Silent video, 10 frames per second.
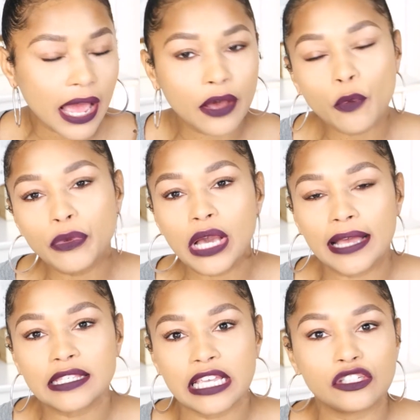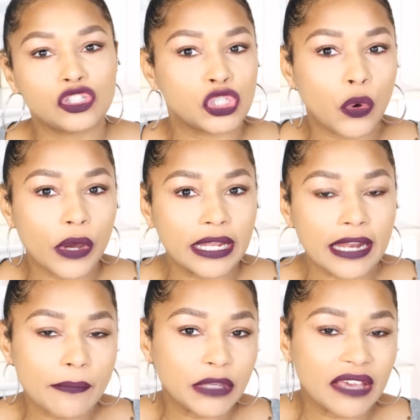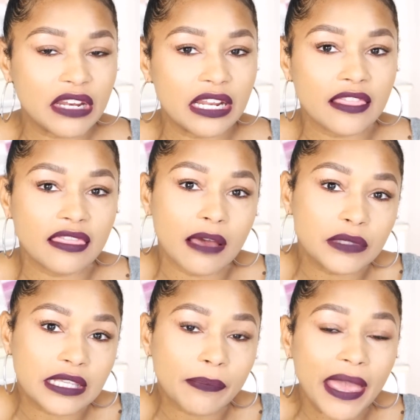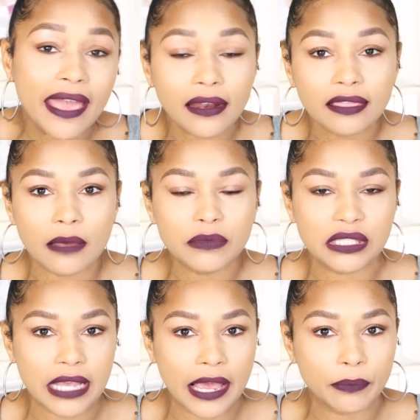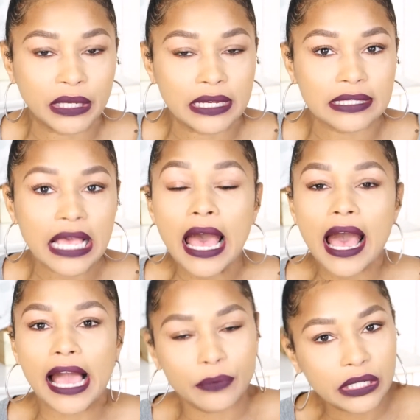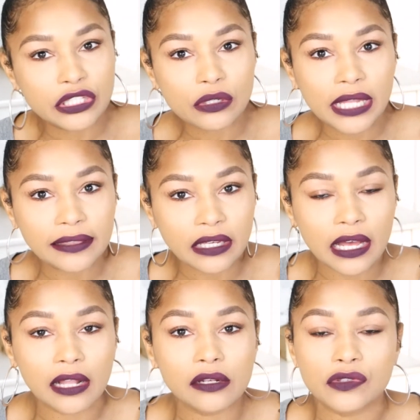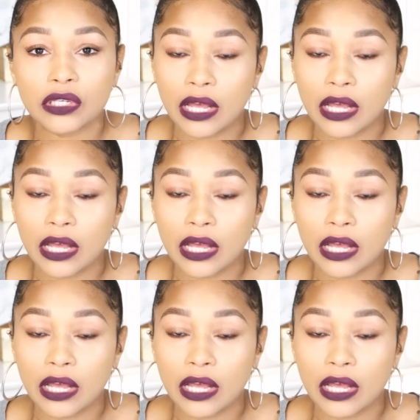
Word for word: I hope you guys enjoyed it. I'm giving it a thumbs up and a thumbs down because I really do like the colors.